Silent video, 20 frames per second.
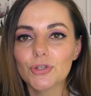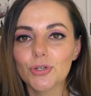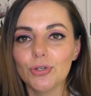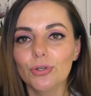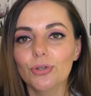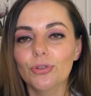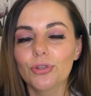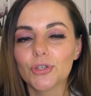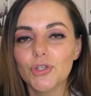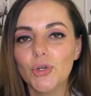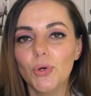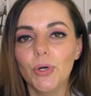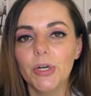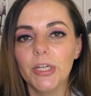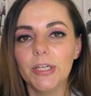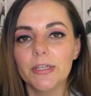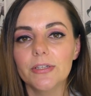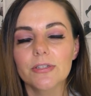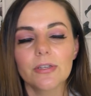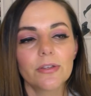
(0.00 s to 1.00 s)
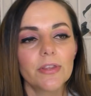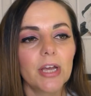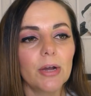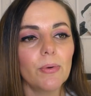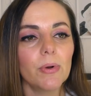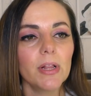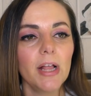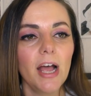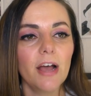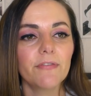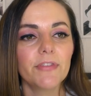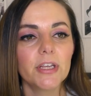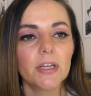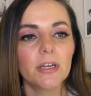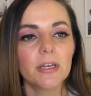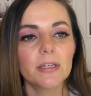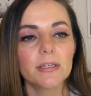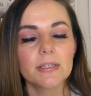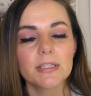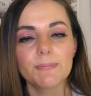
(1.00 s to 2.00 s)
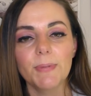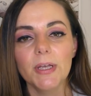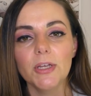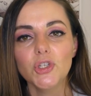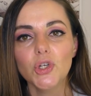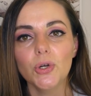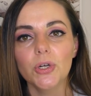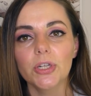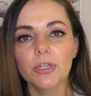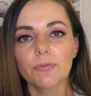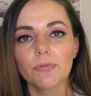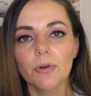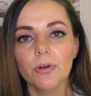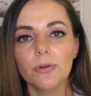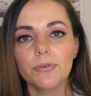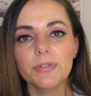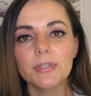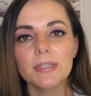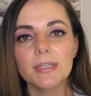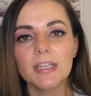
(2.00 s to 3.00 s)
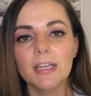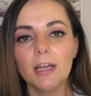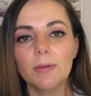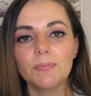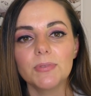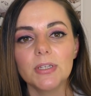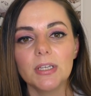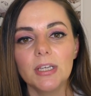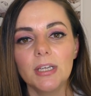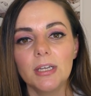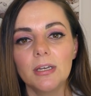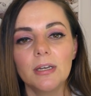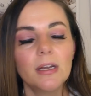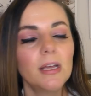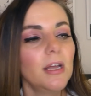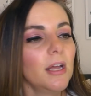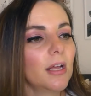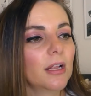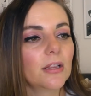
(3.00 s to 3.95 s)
to the toilet. So they will have their spare toilet rolls kept in